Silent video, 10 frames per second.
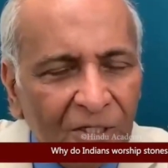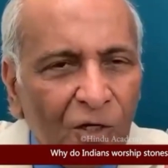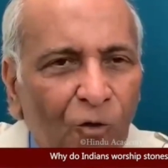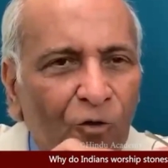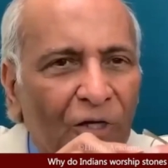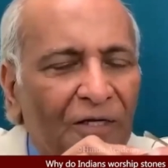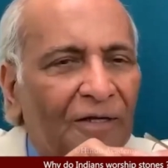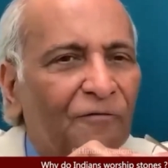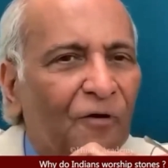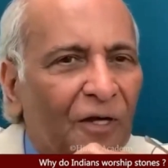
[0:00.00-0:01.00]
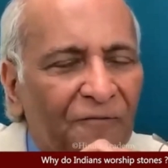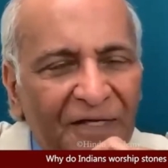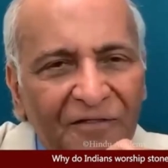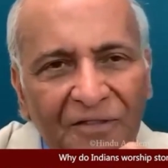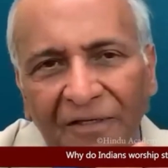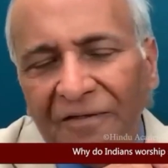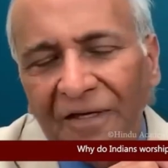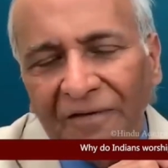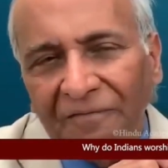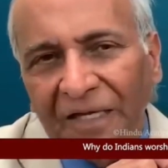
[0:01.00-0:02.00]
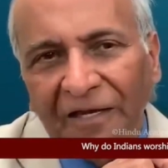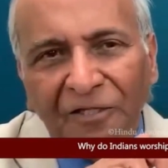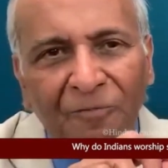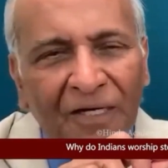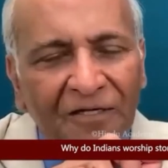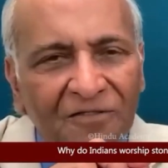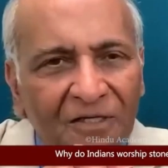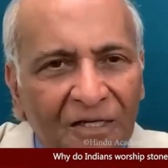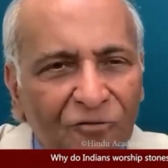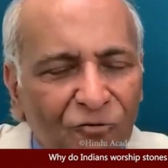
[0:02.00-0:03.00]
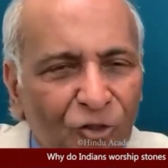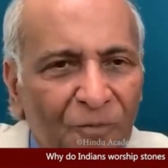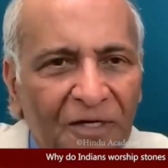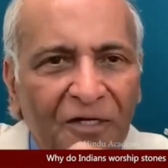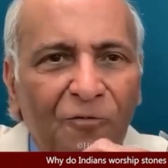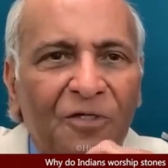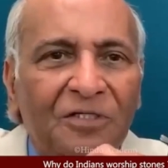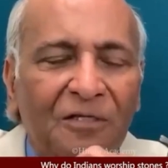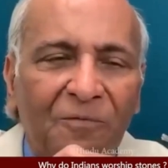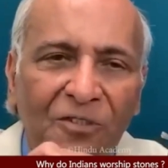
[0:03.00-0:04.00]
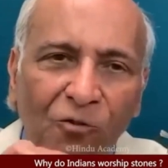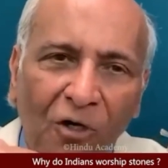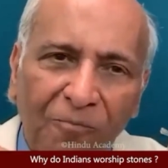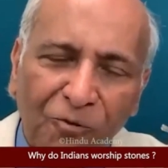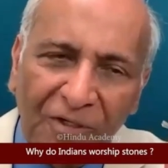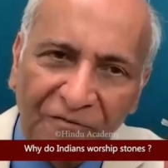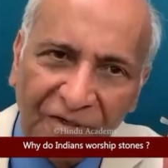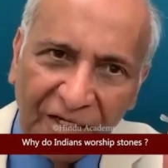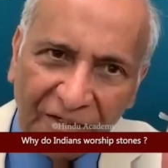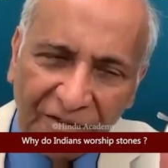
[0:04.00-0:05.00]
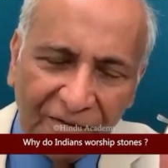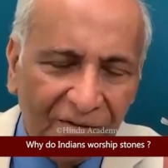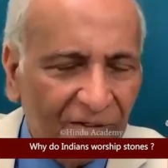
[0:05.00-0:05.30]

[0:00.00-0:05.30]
or if you are giving an arithmetic series or geometric, it must go up to infinite.